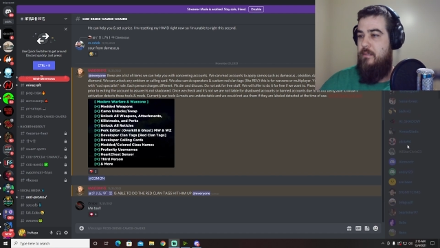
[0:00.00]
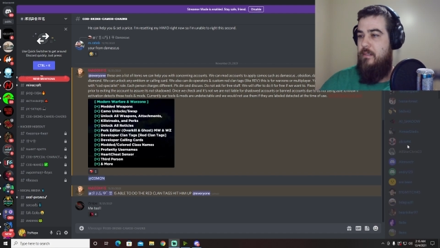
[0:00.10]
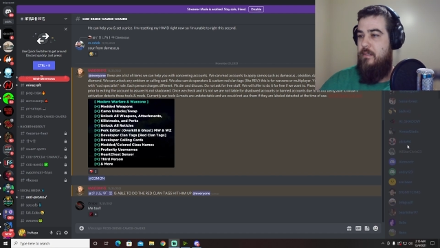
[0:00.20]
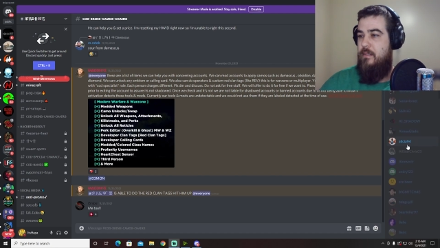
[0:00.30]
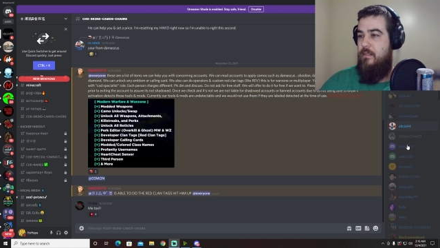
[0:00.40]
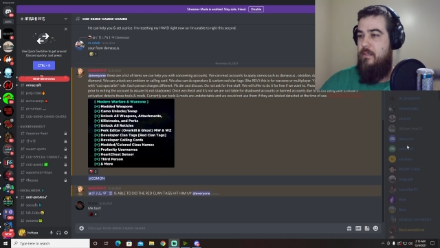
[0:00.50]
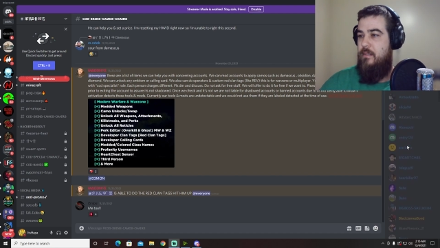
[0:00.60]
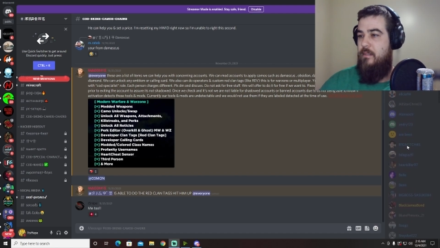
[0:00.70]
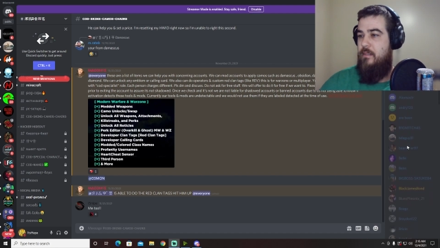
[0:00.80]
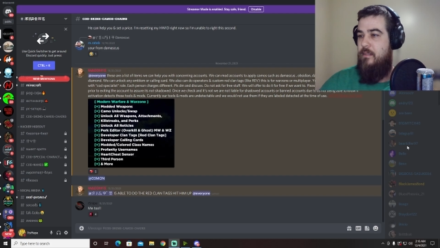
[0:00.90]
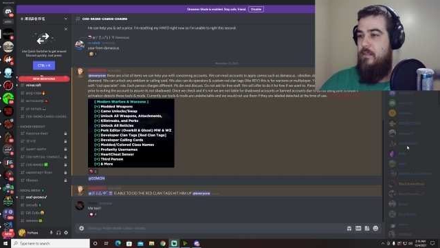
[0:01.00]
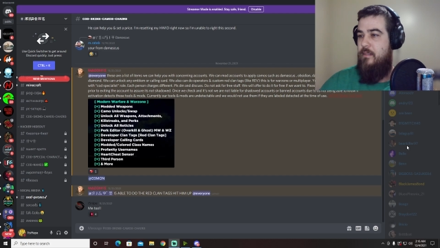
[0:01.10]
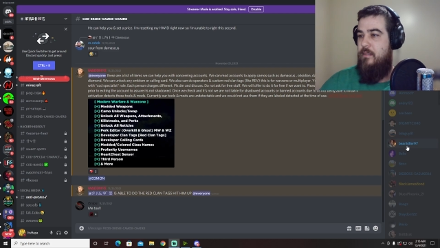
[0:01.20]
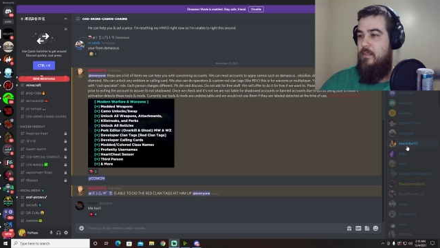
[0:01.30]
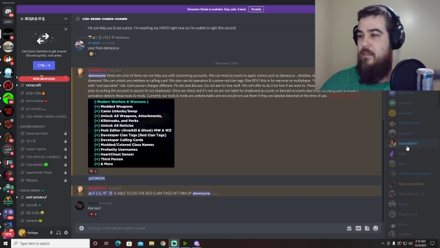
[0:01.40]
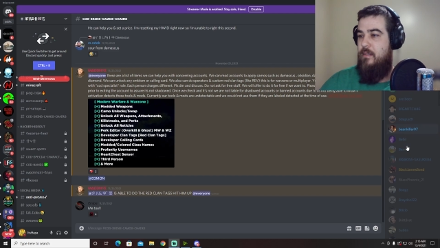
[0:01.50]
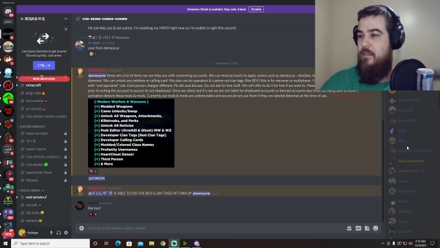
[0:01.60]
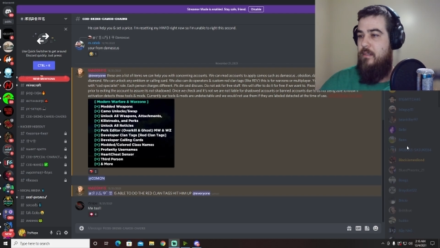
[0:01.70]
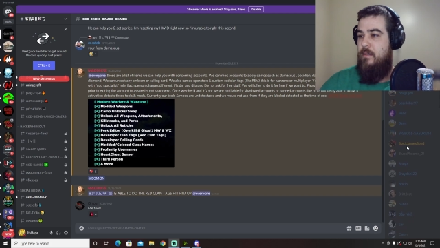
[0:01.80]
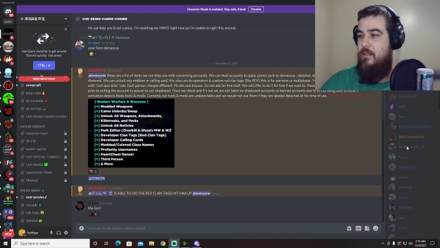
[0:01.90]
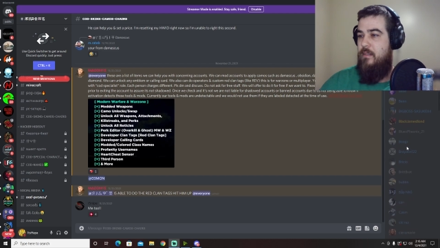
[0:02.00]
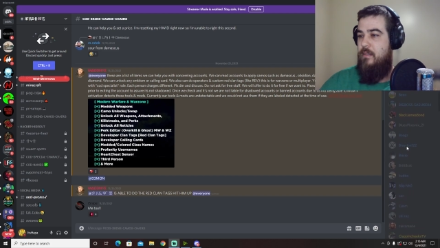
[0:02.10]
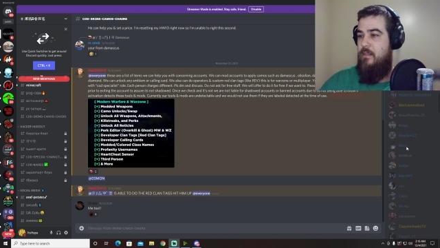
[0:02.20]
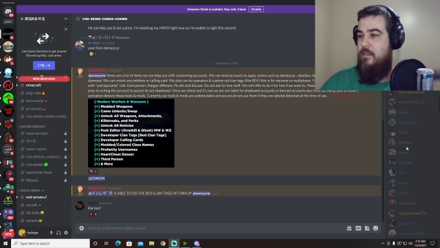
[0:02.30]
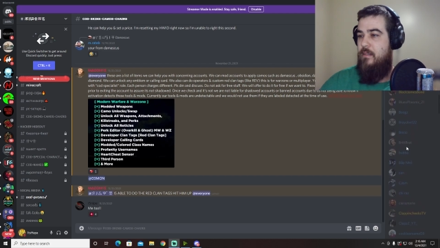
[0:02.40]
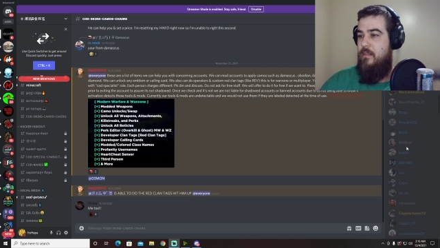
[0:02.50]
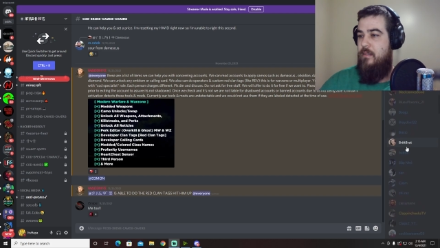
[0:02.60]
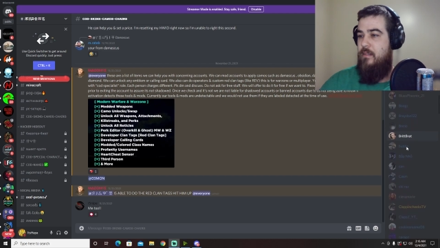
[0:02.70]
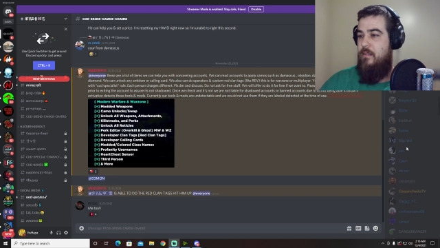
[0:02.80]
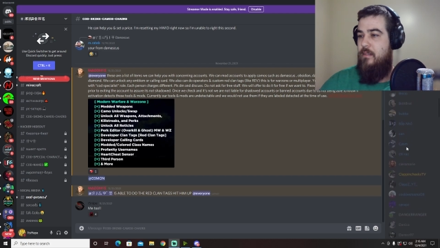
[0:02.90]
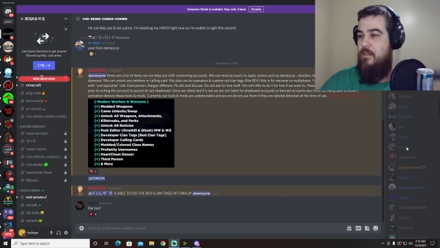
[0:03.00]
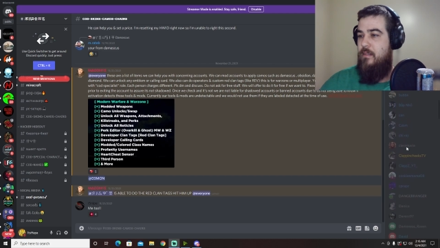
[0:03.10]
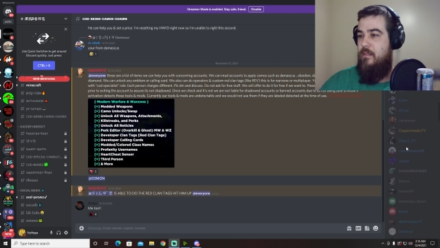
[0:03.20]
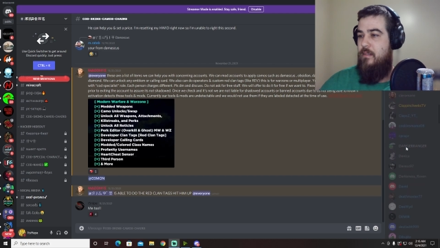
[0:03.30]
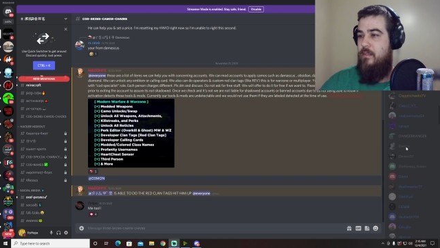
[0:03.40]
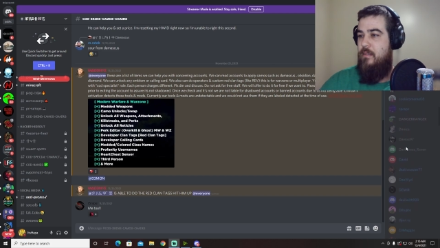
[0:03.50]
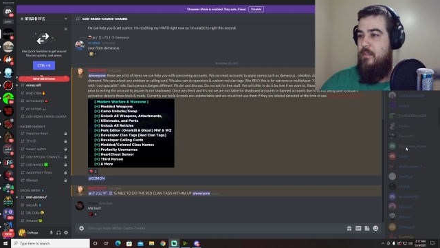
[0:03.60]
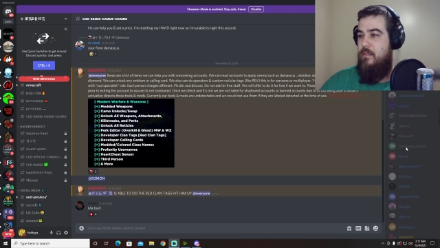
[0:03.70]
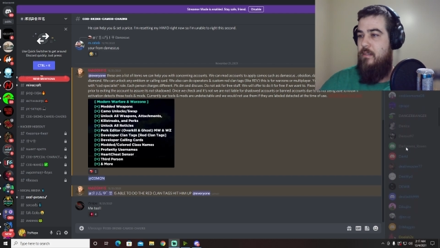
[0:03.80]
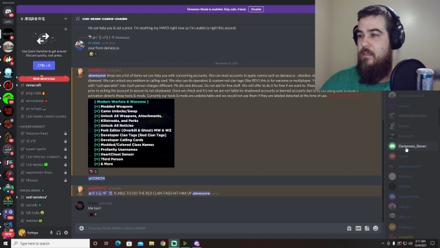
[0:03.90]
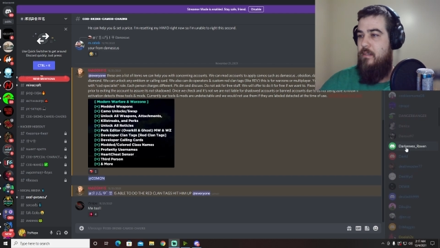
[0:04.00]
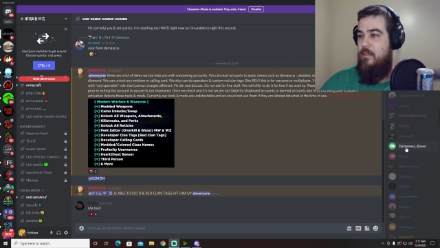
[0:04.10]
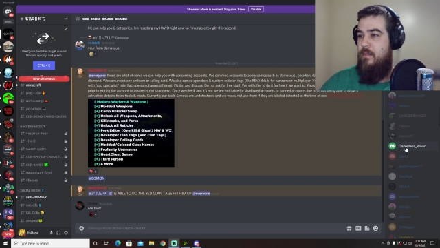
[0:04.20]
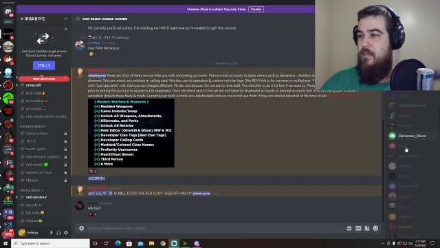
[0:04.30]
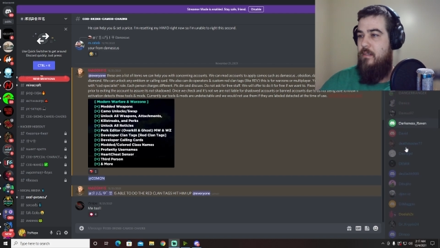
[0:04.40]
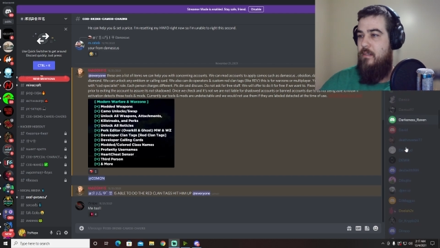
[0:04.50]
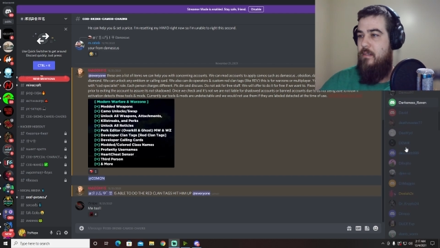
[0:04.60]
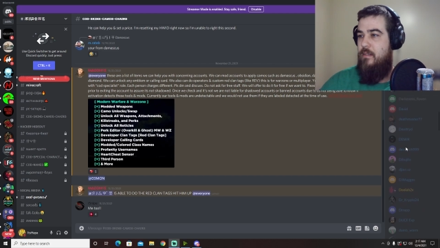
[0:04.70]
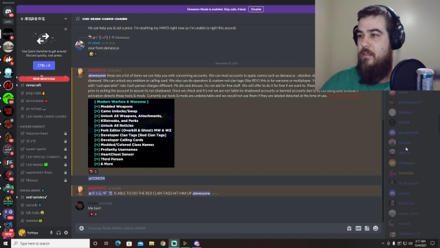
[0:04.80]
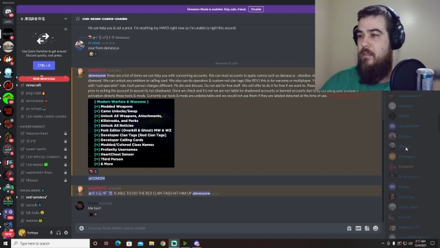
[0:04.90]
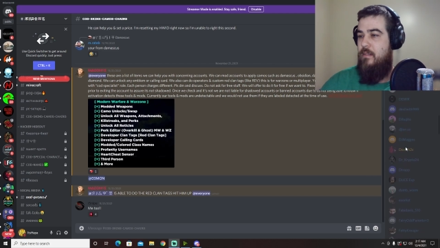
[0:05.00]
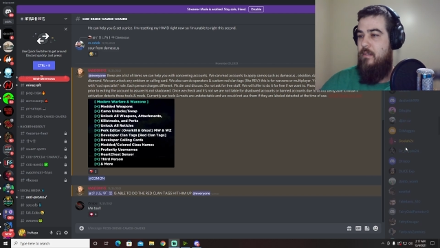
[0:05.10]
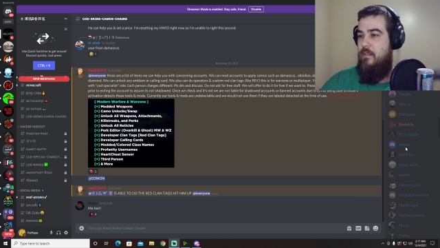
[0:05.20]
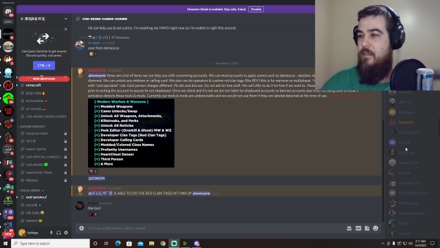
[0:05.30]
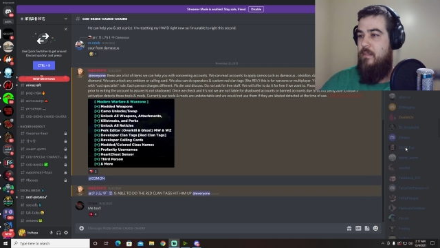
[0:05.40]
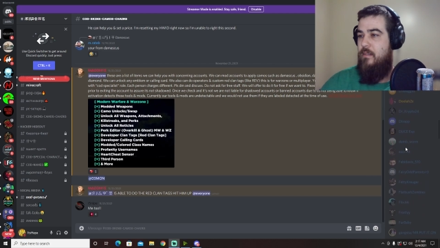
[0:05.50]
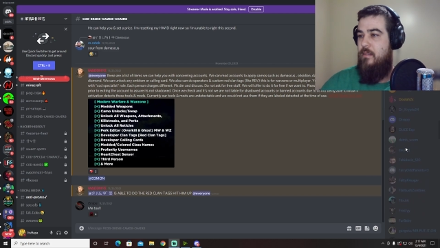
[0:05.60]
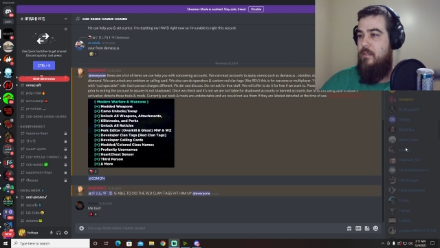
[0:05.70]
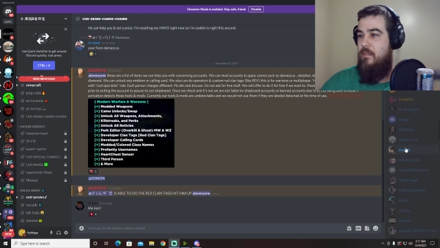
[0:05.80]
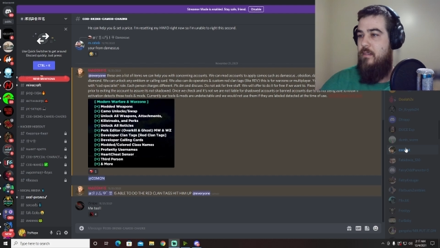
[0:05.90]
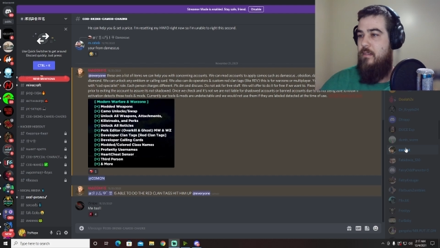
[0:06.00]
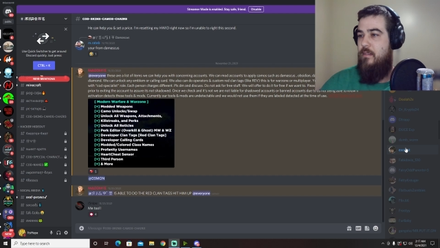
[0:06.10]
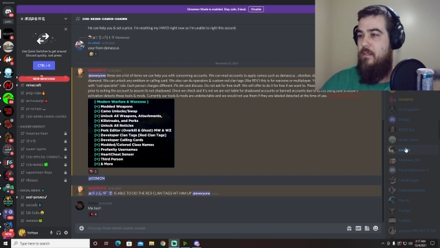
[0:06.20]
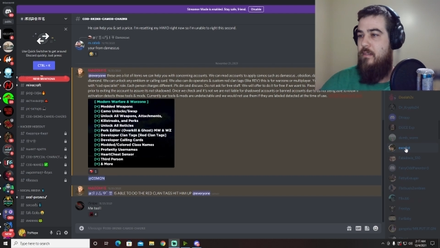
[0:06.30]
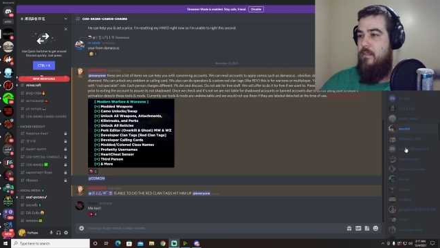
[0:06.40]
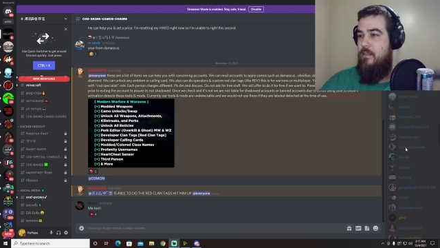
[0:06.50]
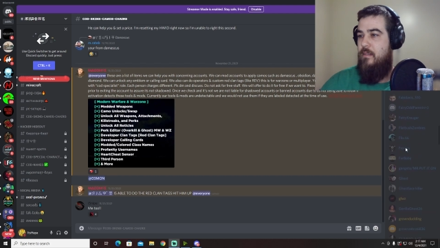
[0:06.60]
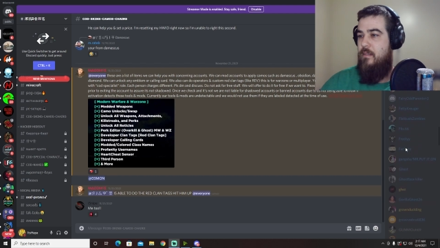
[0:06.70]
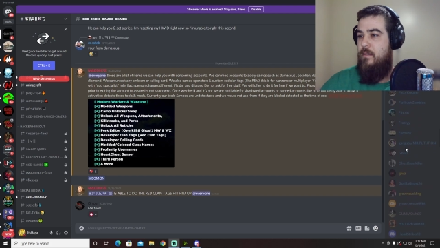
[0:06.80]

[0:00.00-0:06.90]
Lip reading: [no speech]